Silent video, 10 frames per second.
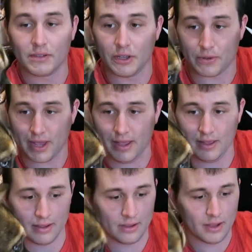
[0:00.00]
You okay?
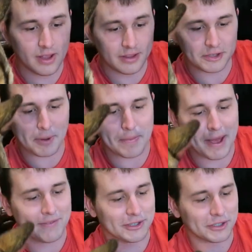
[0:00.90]
These are by
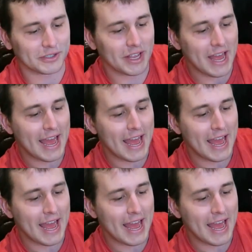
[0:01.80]
Pet Ventures,